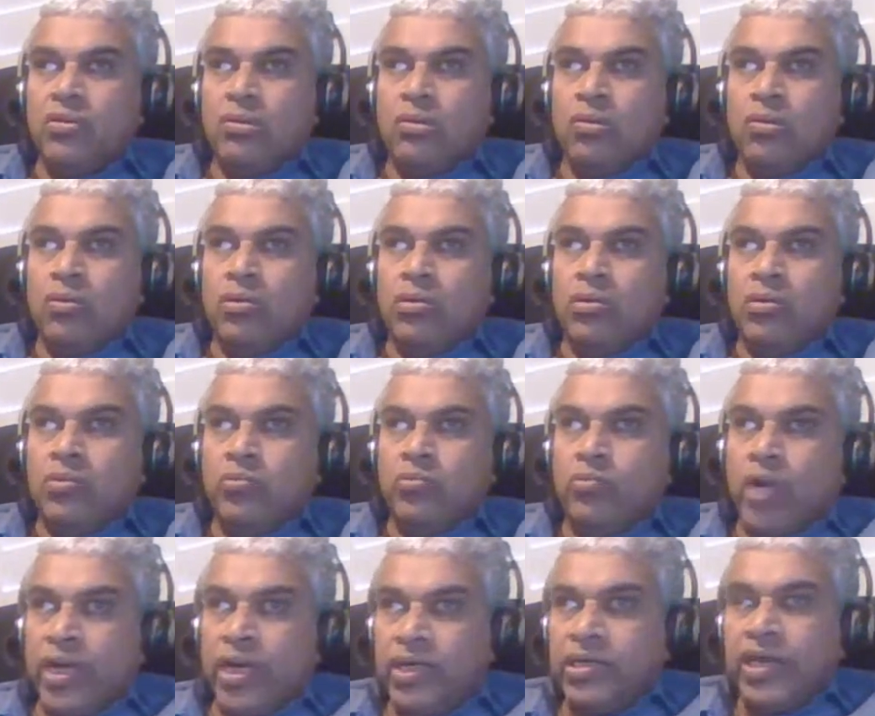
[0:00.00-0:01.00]
on
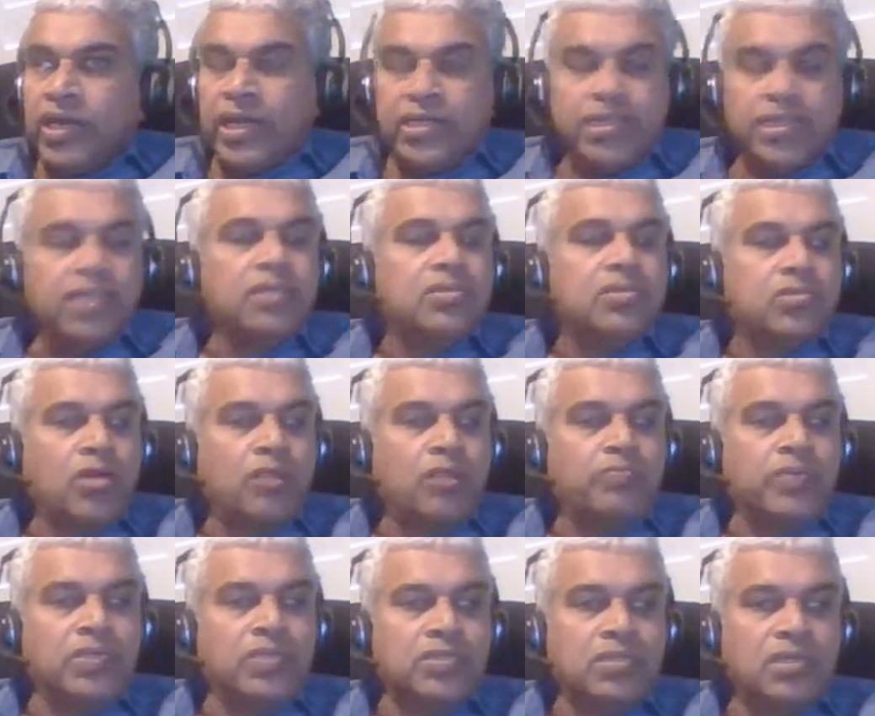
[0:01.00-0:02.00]
wide-ranging
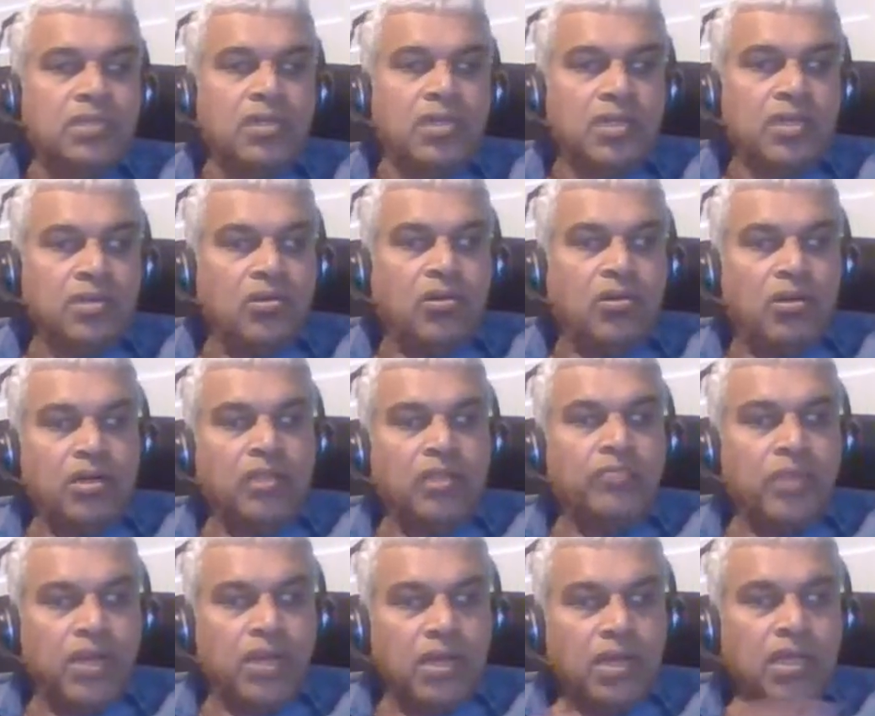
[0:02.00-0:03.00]
topics in
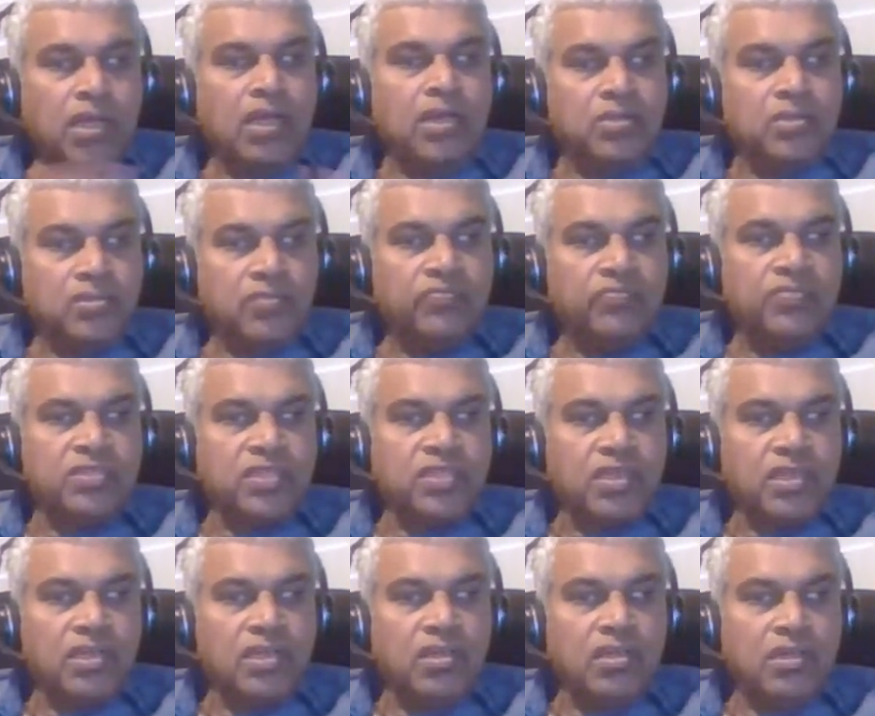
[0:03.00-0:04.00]
quantum and
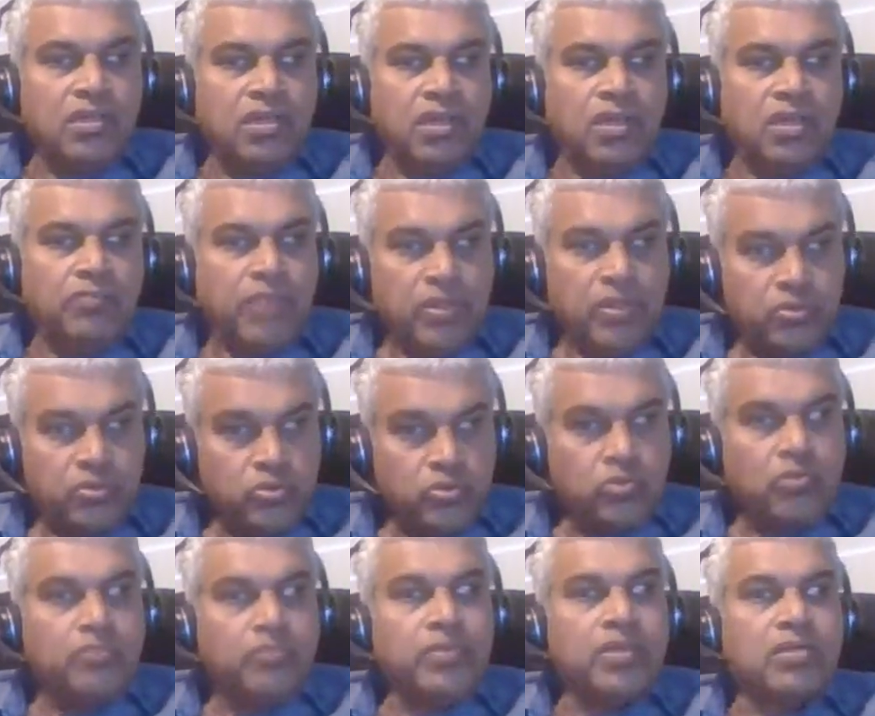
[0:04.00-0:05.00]
astrophysical and
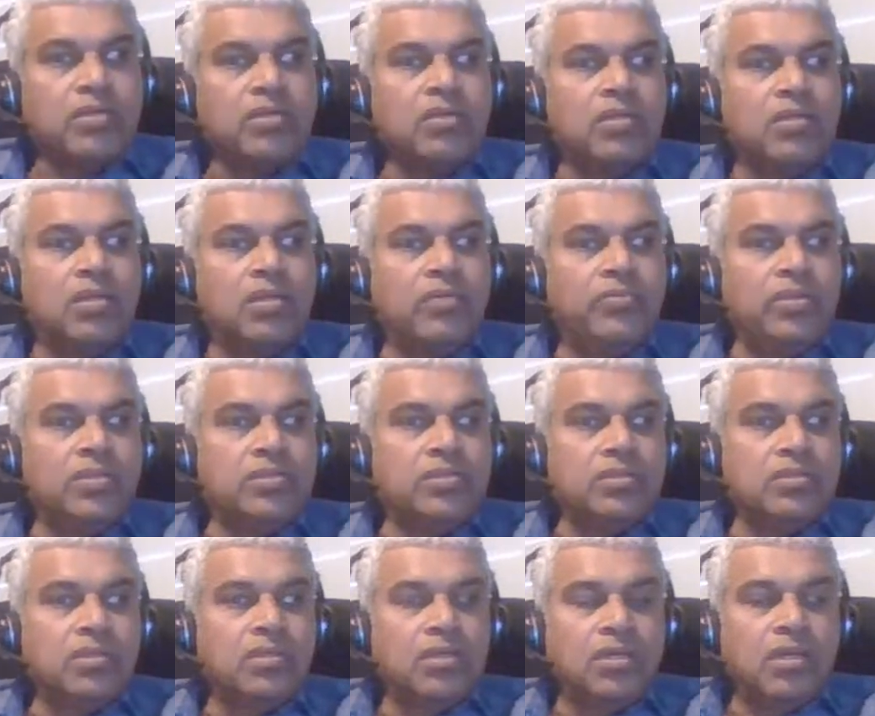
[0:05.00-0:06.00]
microscopic levels.